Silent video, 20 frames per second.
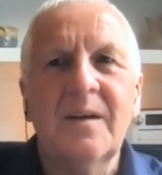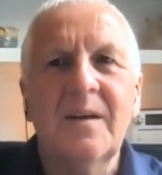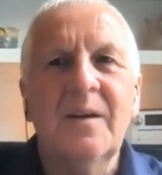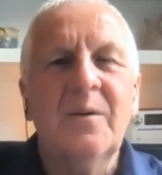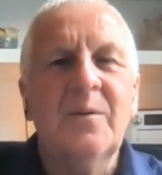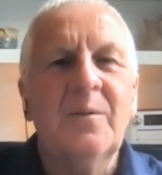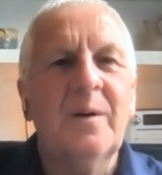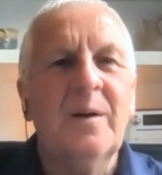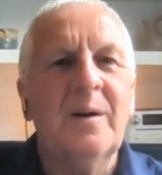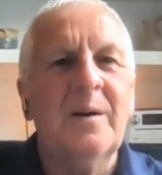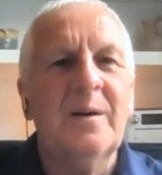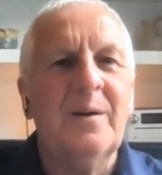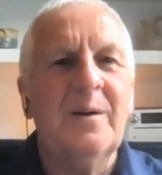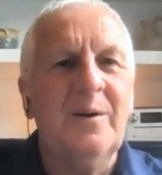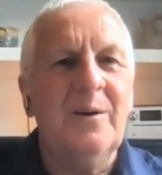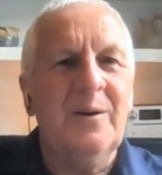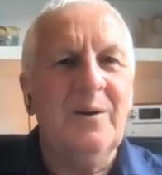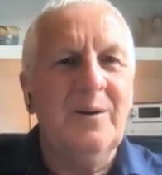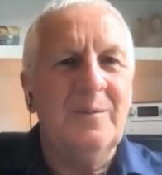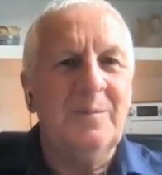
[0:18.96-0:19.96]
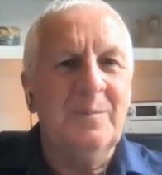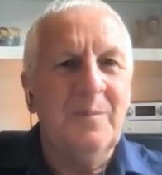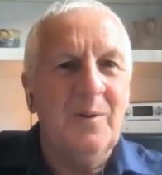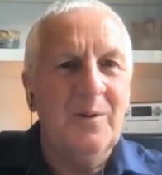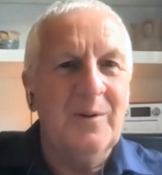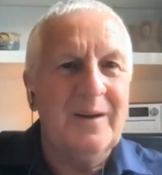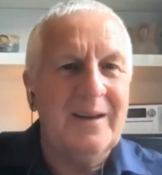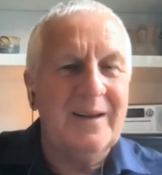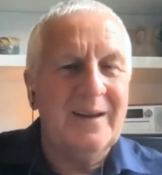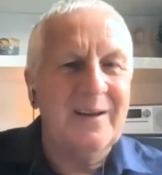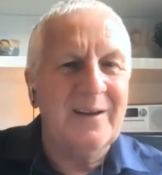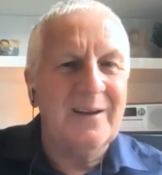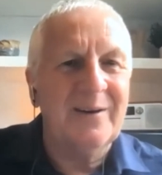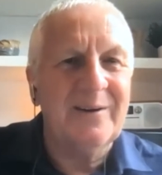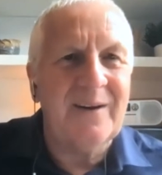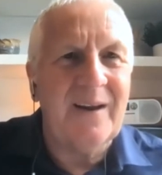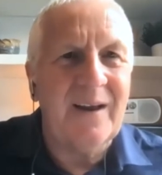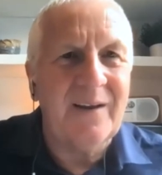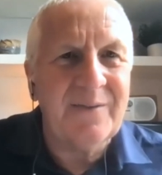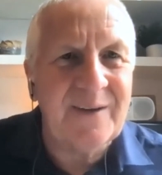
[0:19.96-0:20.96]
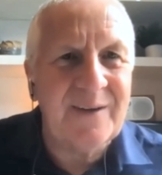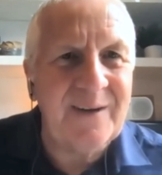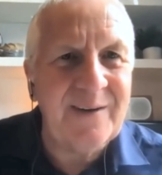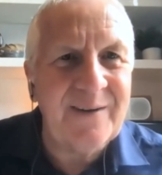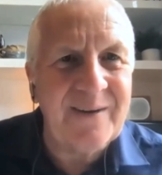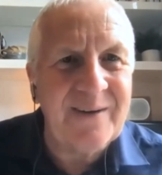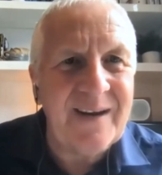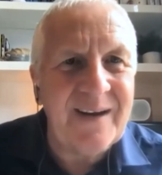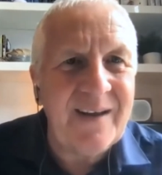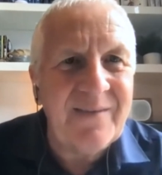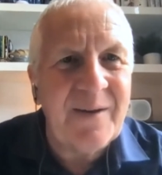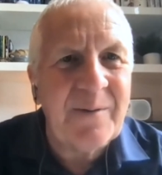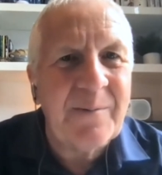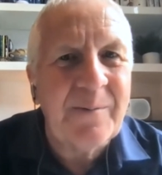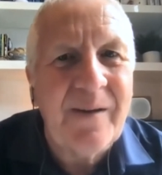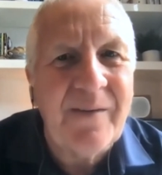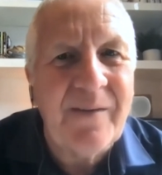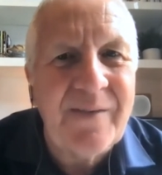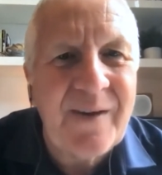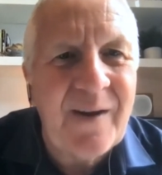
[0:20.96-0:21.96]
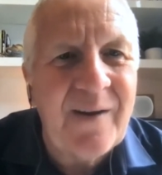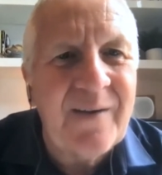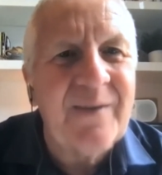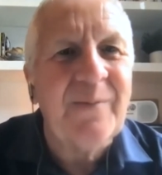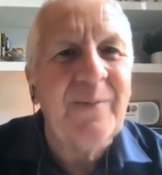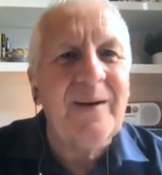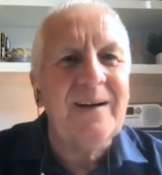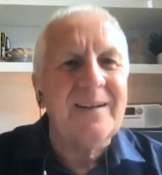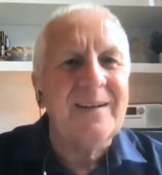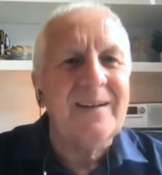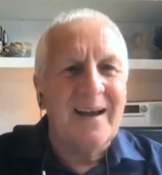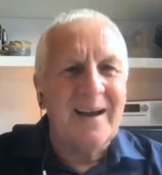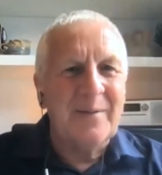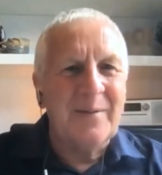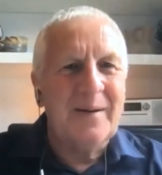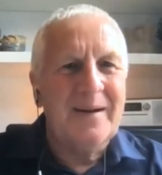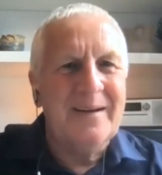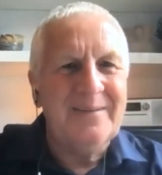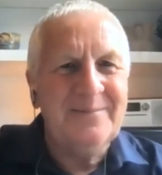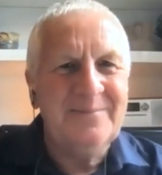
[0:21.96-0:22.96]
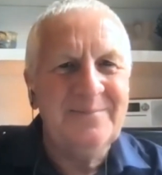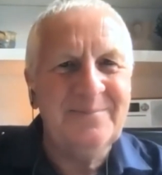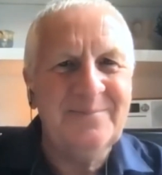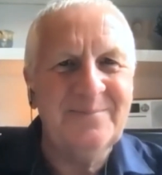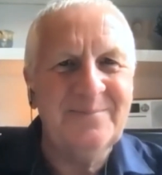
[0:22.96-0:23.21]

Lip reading: Well, good morning, good afternoon, good evening, wherever you are in the world. Hi, Pen.